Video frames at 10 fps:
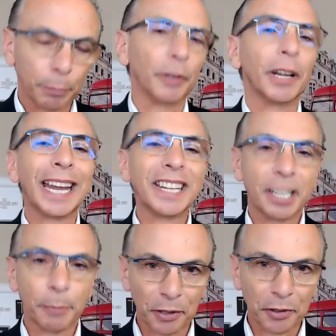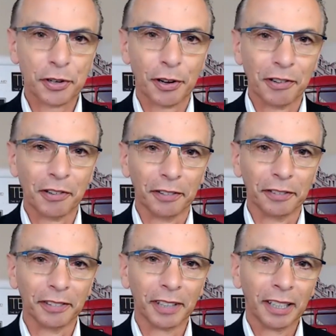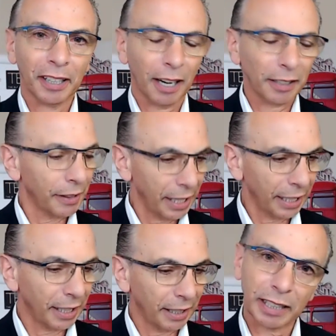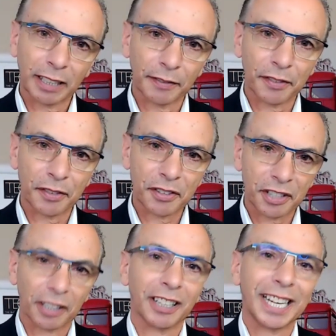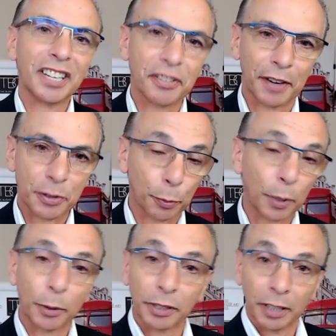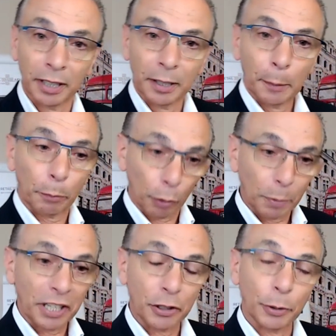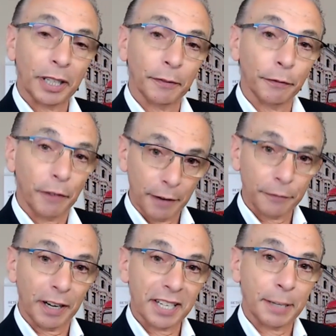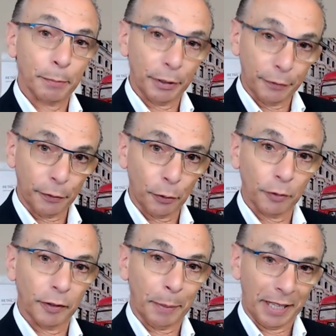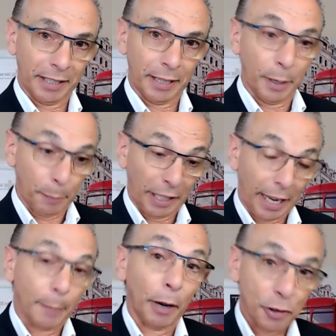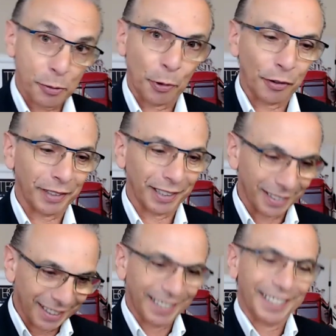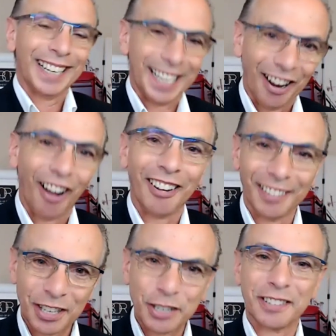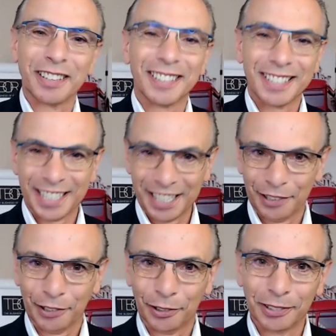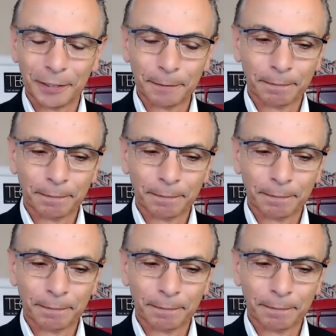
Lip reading: But 18 months on, I think it kind of suckered into this. We were probably doing firefighting before the pandemic. It became much more of an enhanced skill.